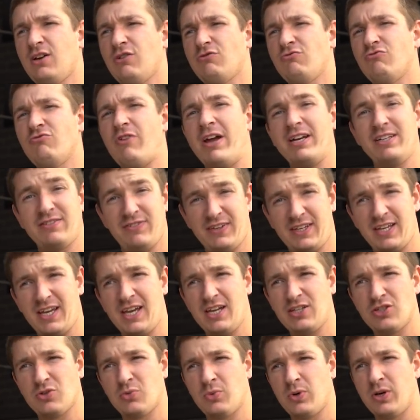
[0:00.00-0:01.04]

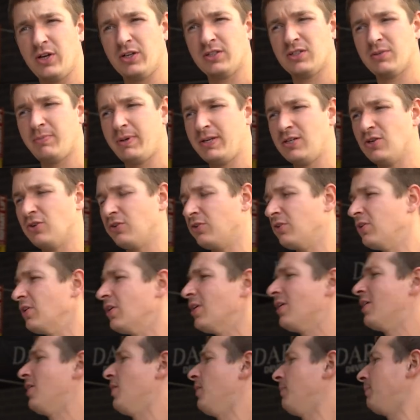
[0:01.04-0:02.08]
rectification work to be done.
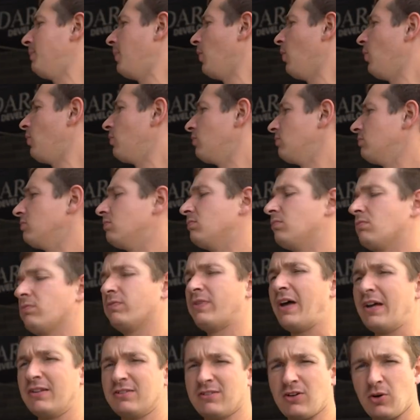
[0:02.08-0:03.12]
But
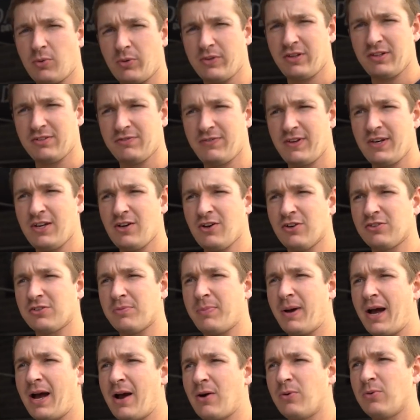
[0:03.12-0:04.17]
that's not what this video is
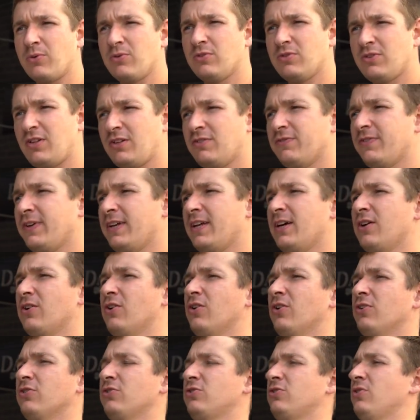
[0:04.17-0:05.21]
about. This
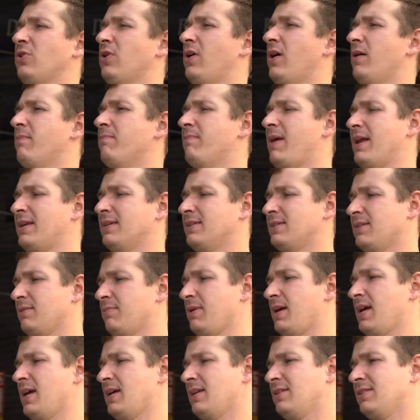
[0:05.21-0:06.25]
video is sort of meant to
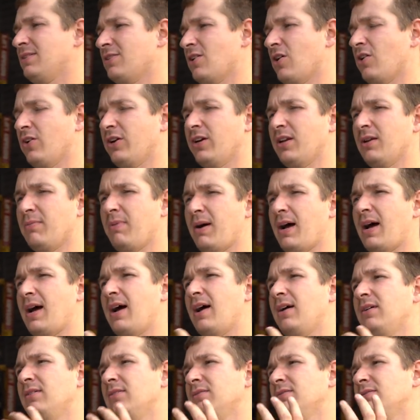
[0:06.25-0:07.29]
be talking
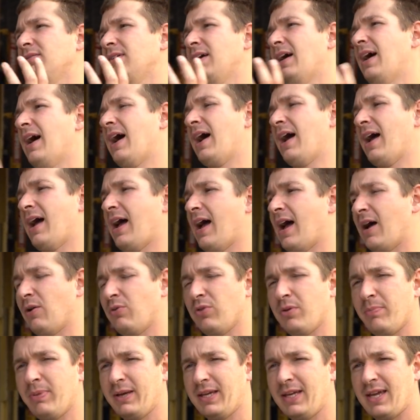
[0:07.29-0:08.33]
about how
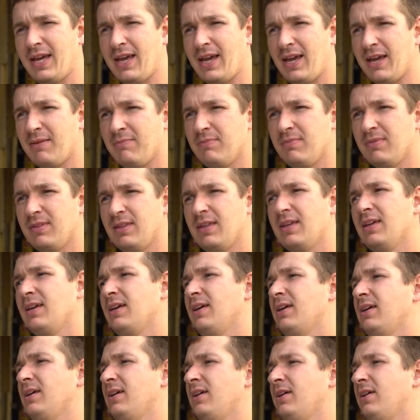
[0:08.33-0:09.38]
they became,
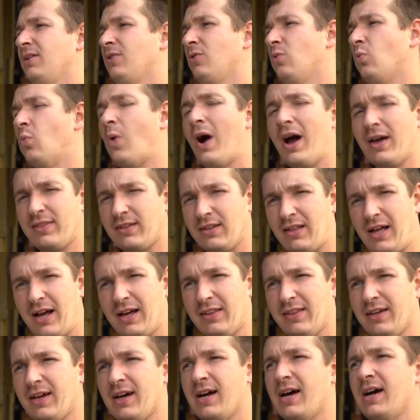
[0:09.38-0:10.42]
why they're
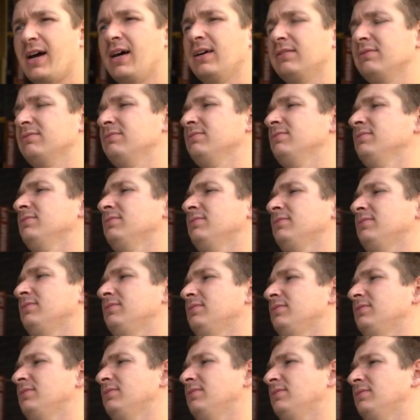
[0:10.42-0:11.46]
like they are,
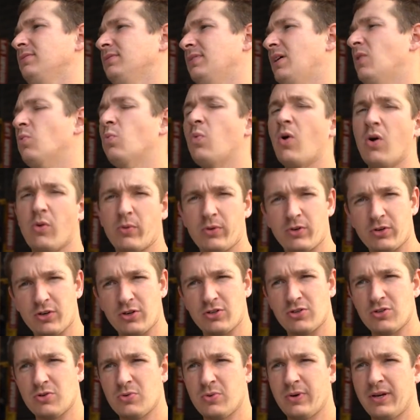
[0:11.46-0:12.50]
and what we're going to
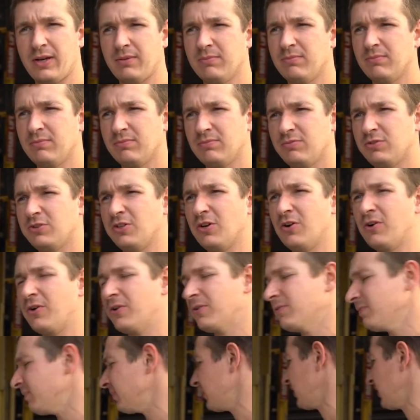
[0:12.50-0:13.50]
do with them. So